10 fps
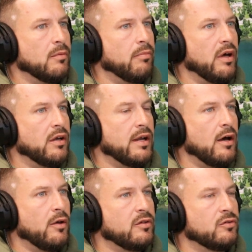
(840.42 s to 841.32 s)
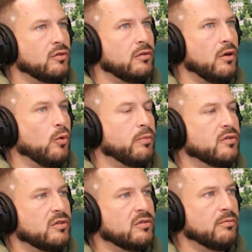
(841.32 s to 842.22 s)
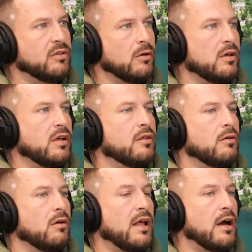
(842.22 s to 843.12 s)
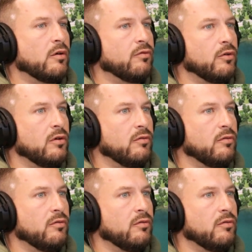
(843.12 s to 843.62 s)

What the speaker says: but now these open systems underneath are allowing for